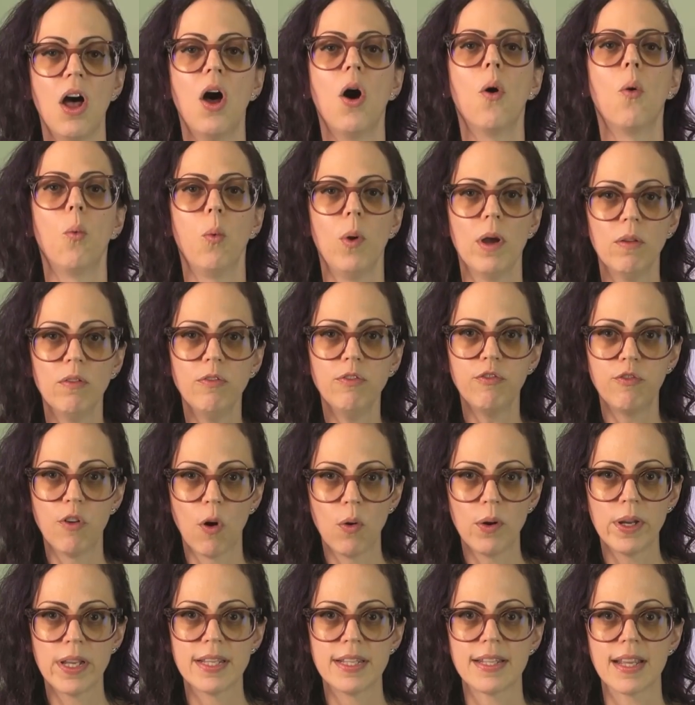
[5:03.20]
We'll
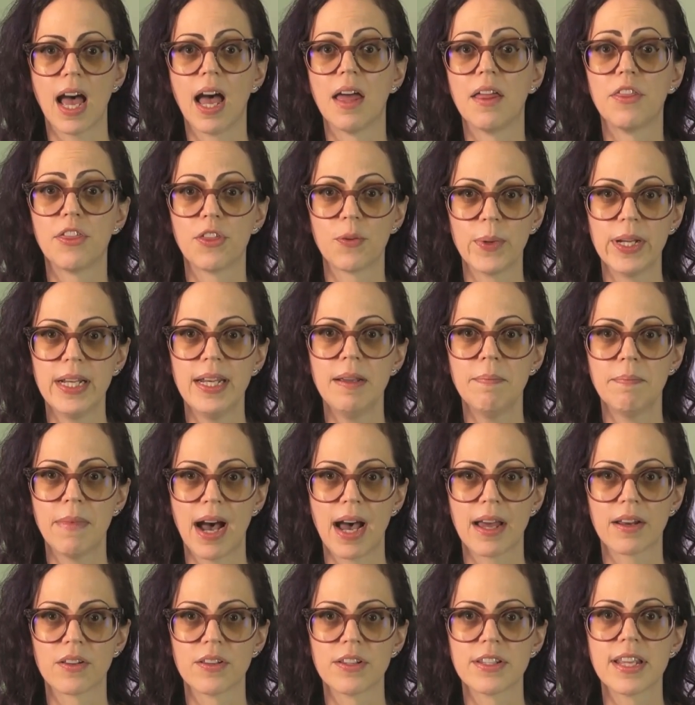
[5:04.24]
focus on 3D
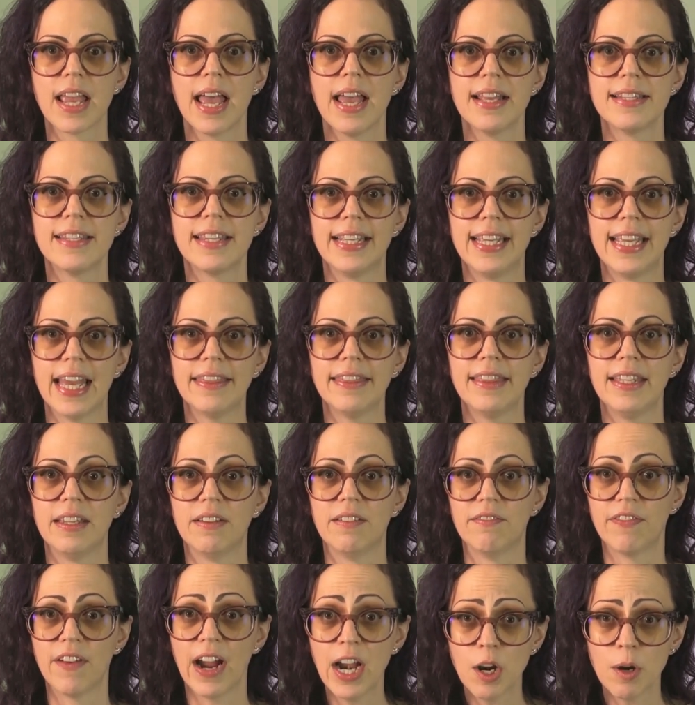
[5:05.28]
models to get the
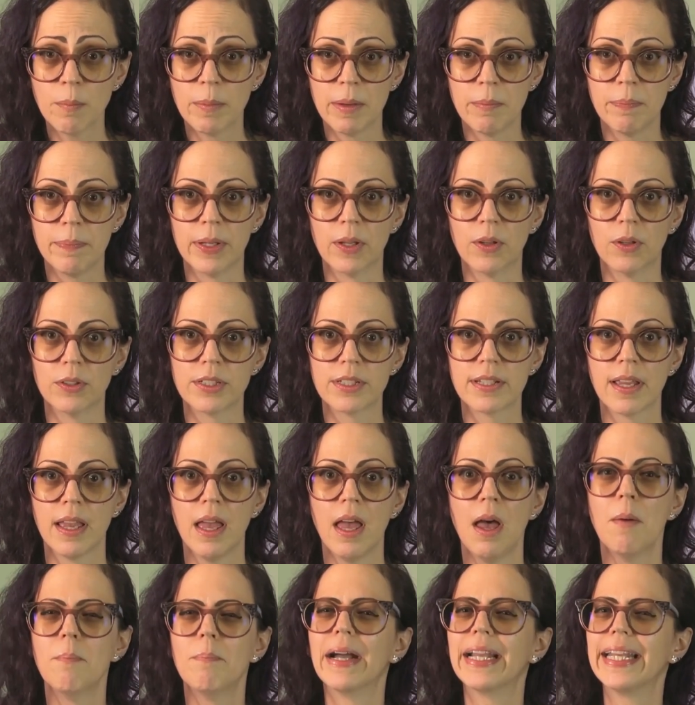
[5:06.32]
environment built,
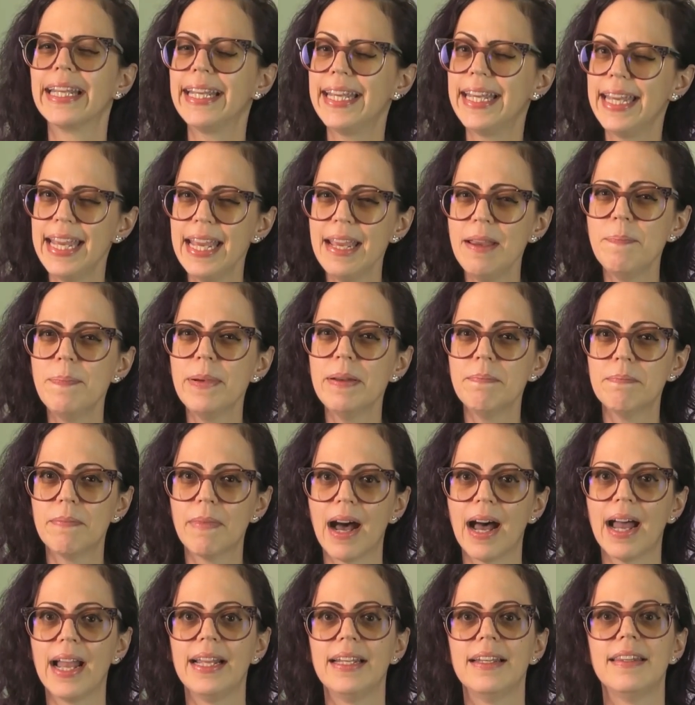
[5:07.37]
but keep in
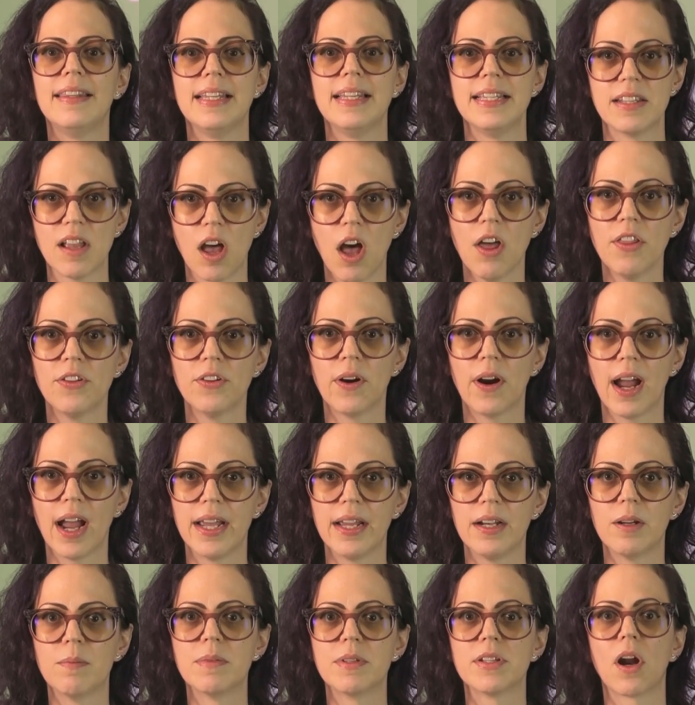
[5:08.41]
mind these other
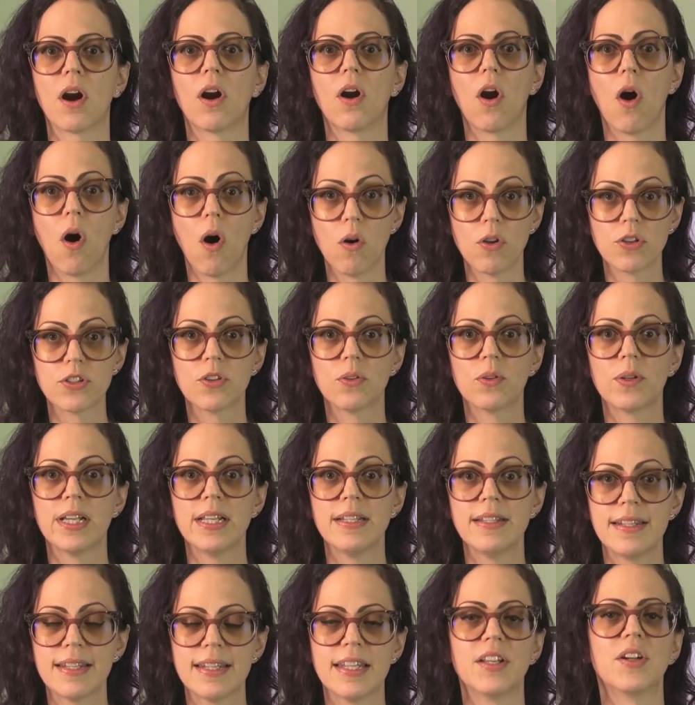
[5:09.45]
items are also
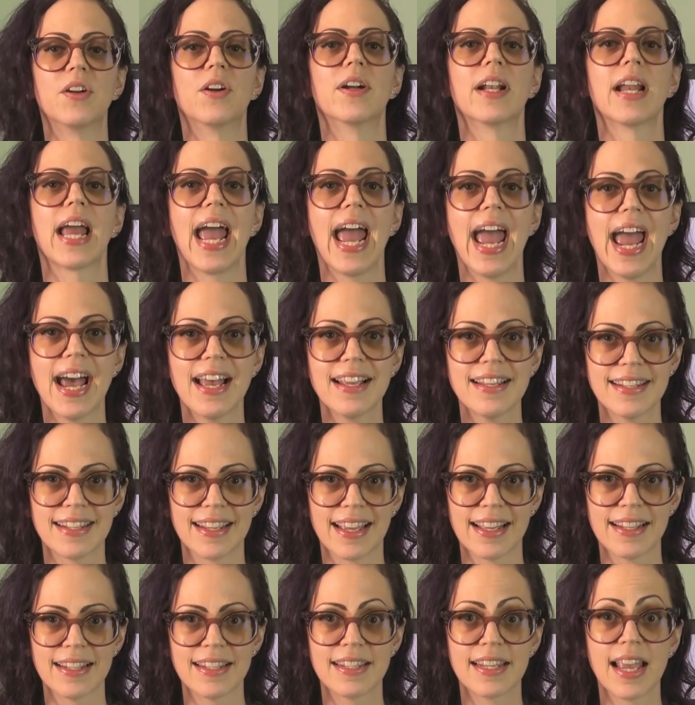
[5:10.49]
considered
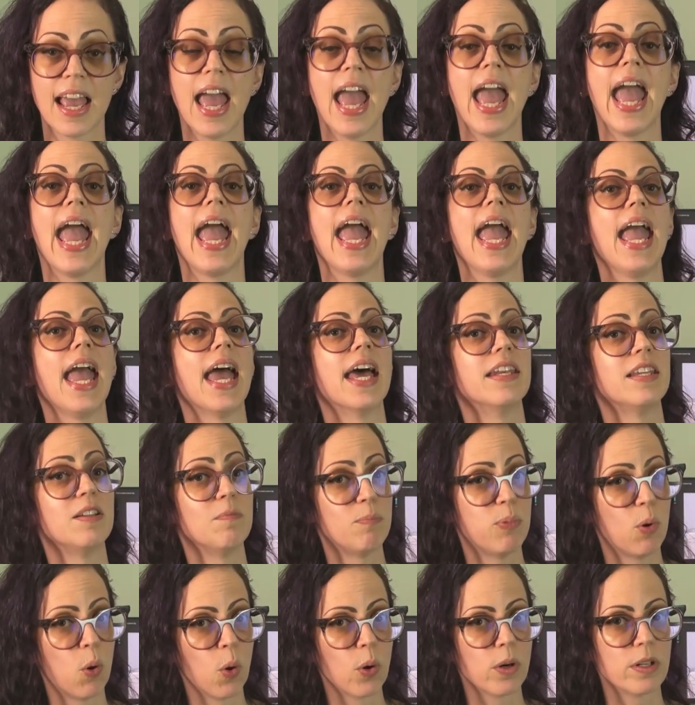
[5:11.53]
assets and
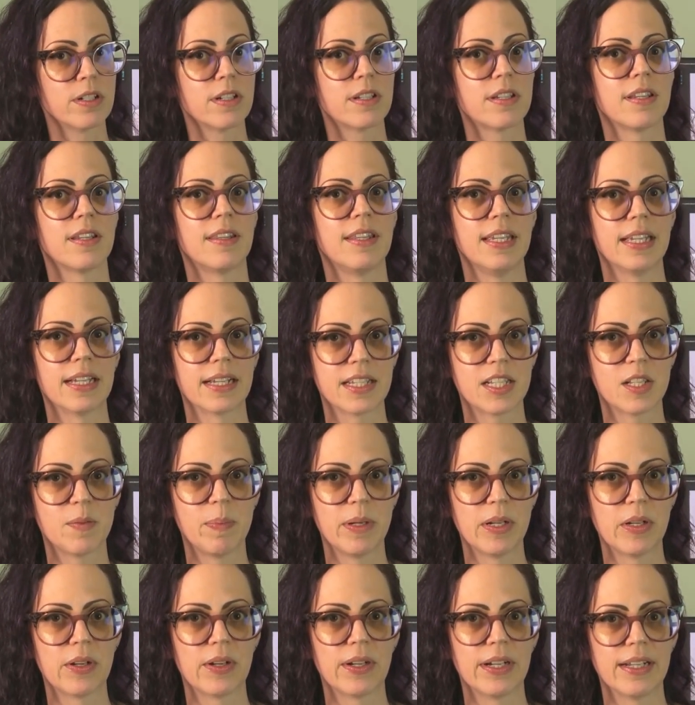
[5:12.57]
important to the
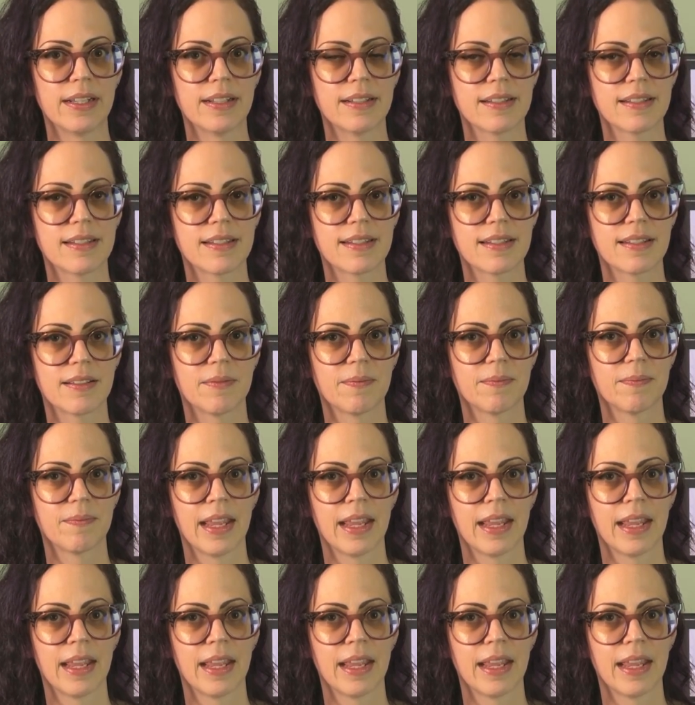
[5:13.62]
experience.